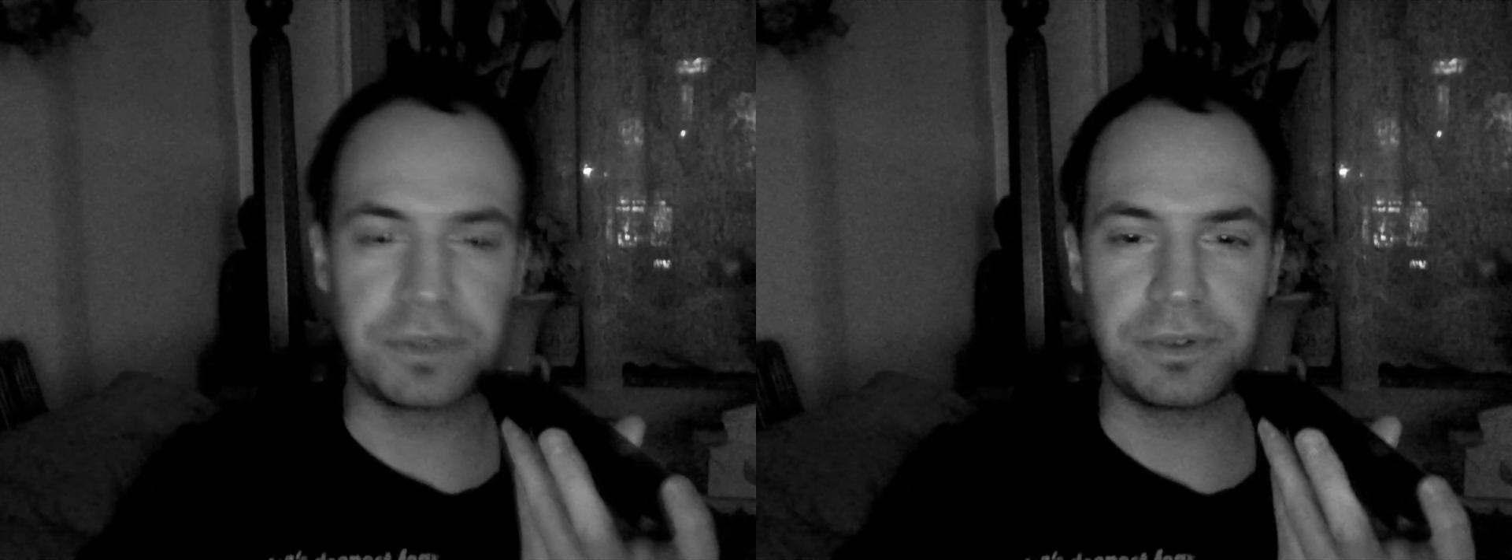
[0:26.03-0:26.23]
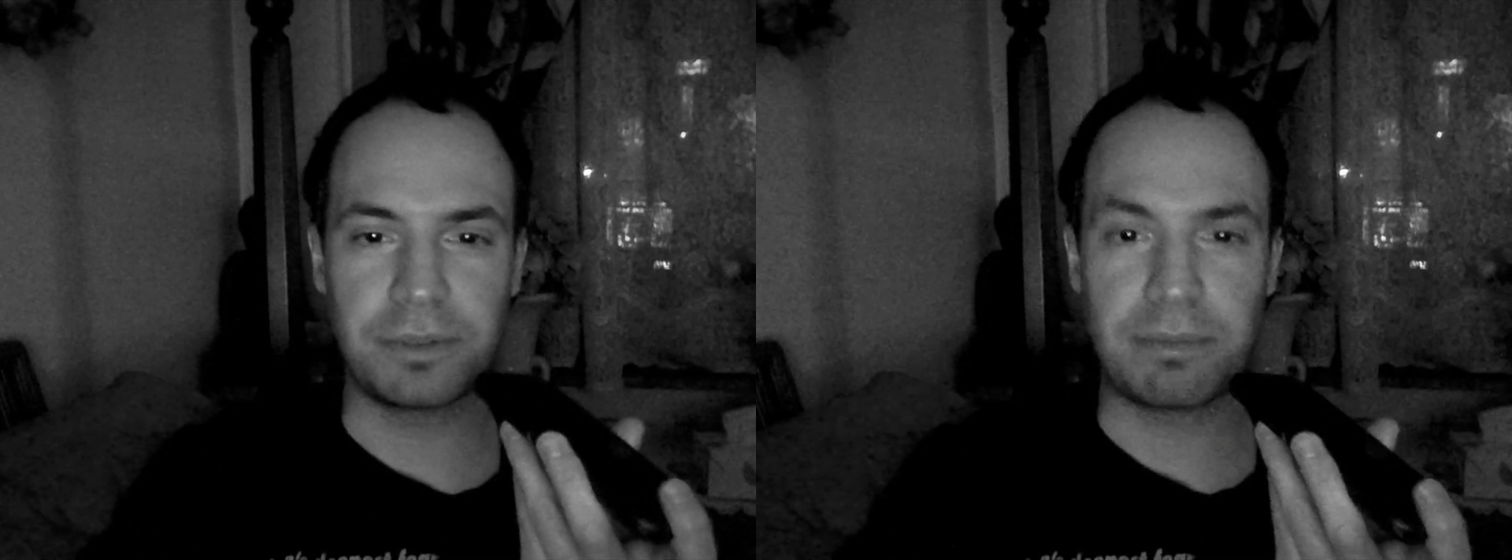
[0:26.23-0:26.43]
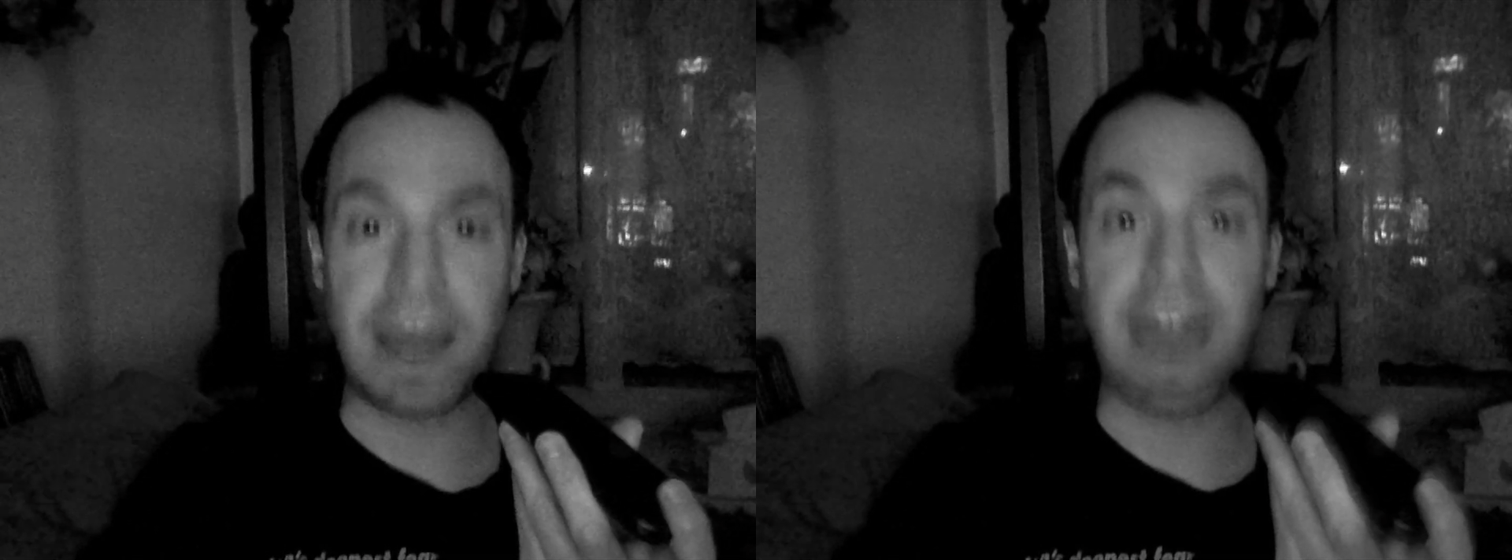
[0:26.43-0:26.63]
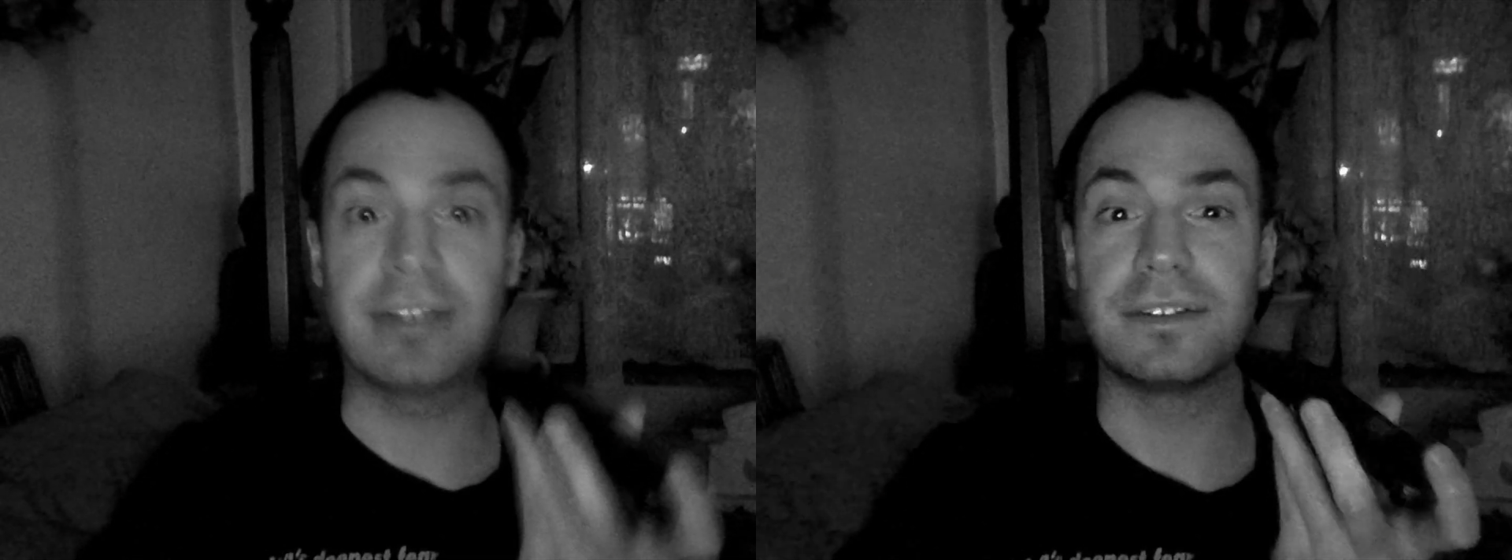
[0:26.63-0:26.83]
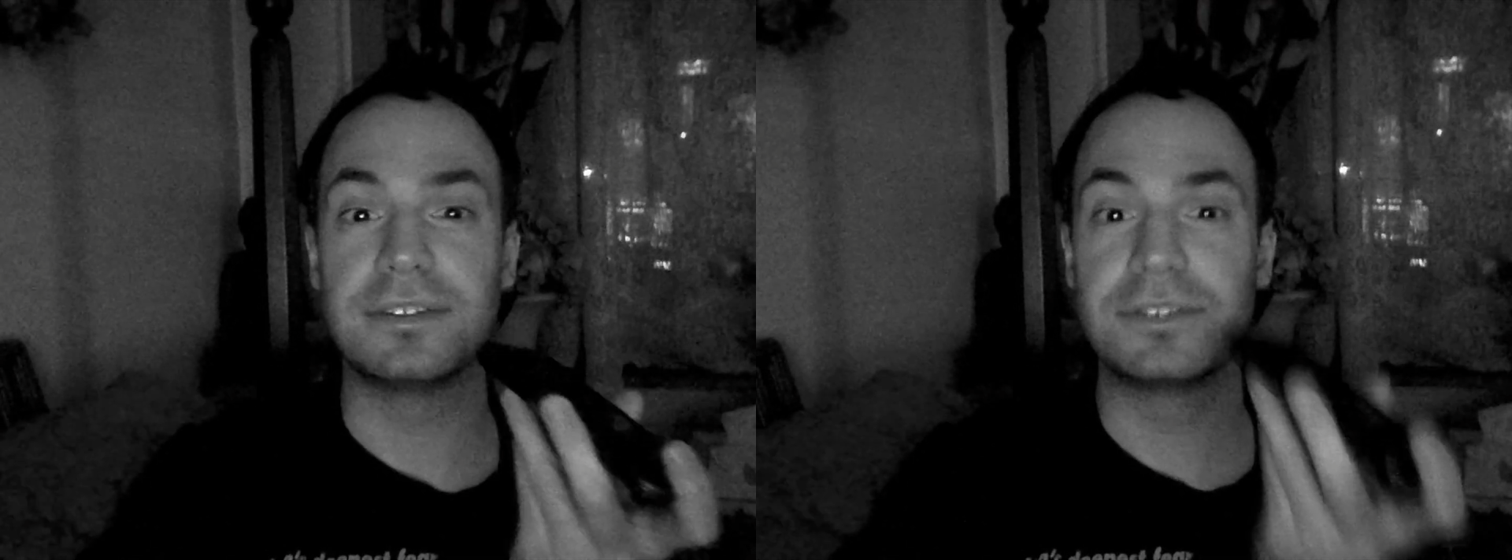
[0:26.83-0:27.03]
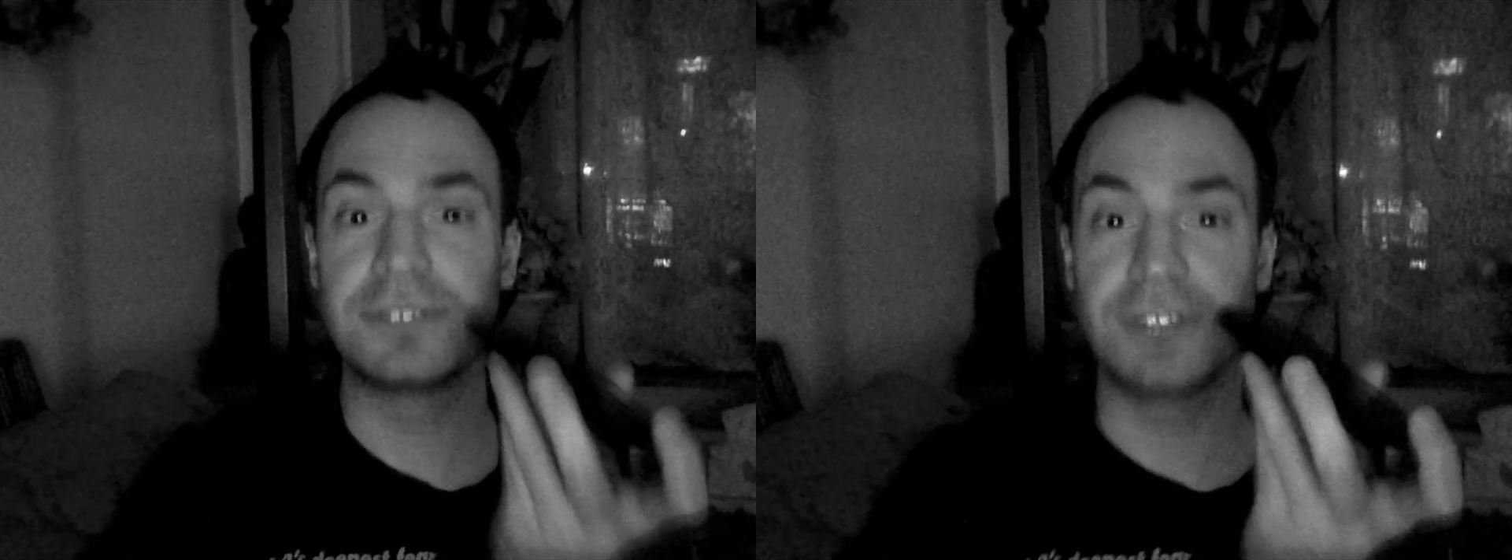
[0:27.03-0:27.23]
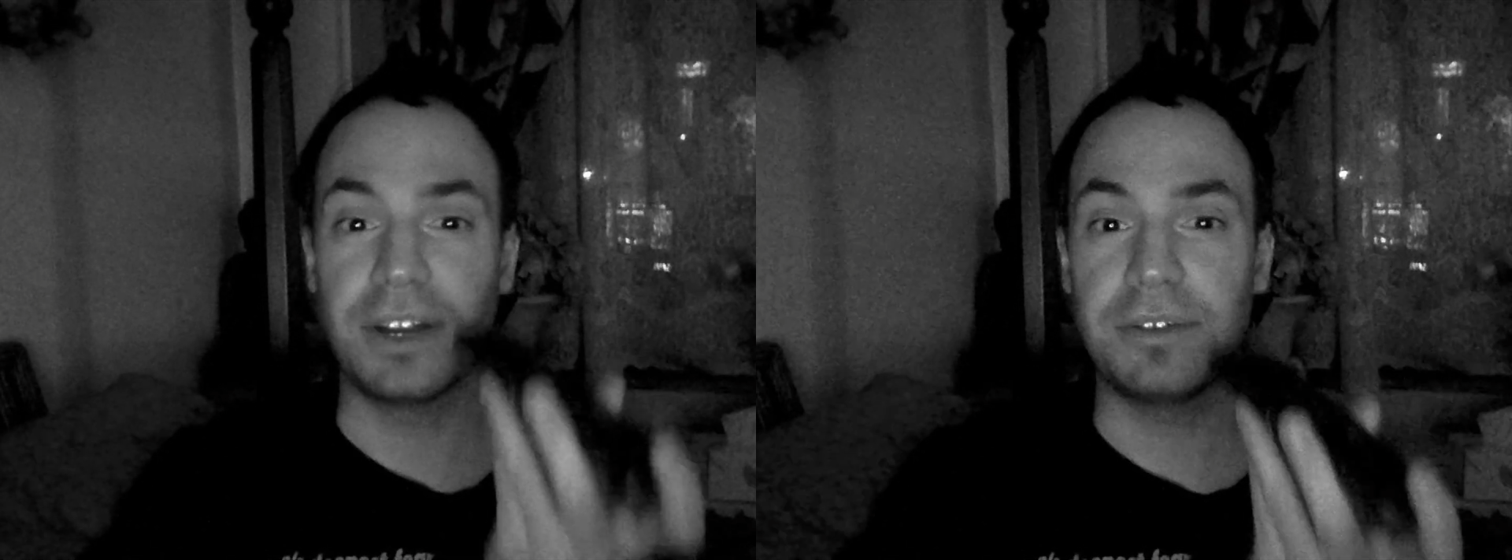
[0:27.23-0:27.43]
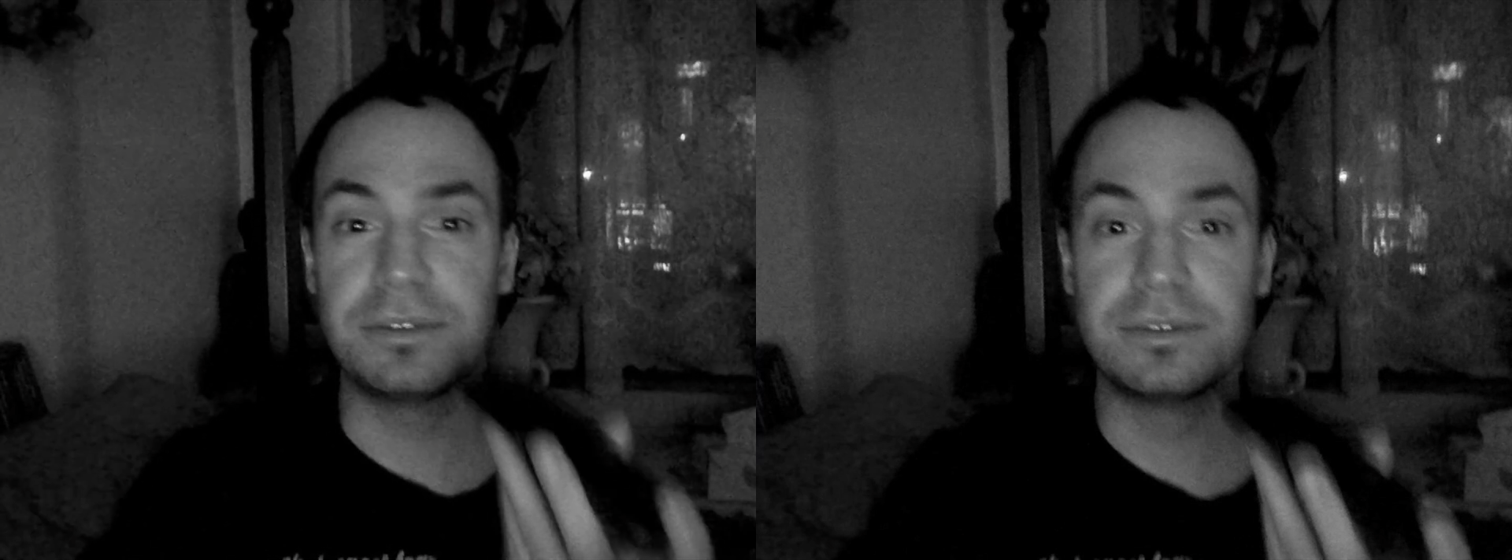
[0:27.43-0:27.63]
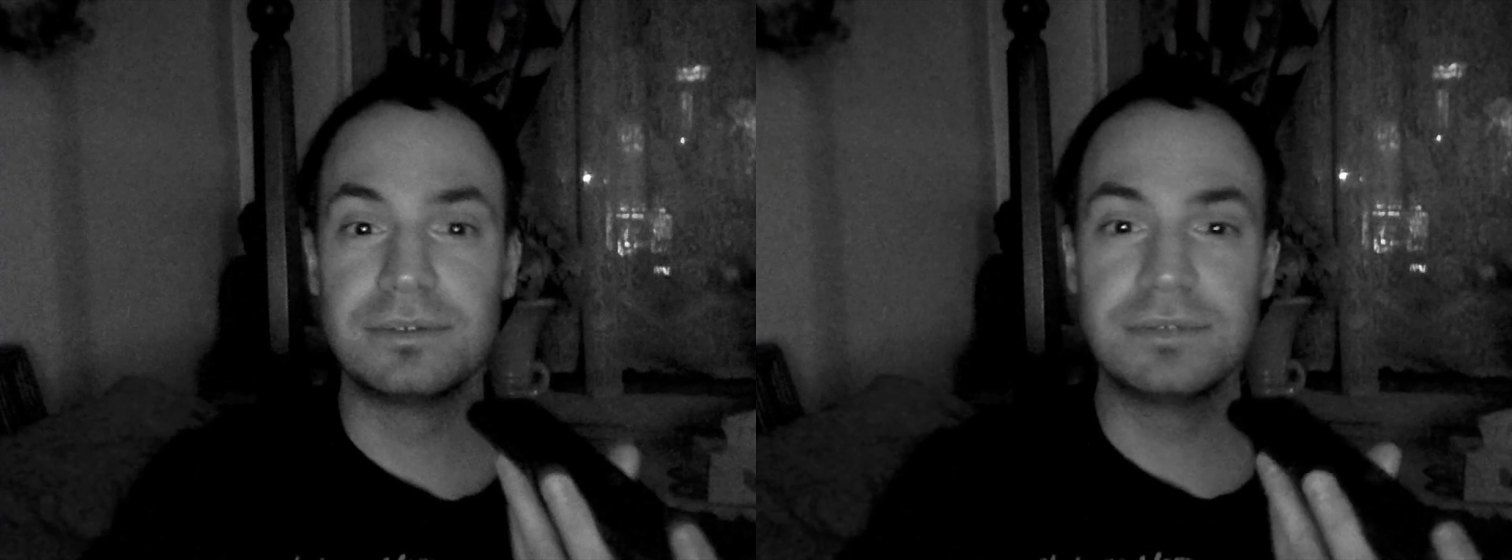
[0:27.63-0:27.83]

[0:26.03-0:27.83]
for bad stuff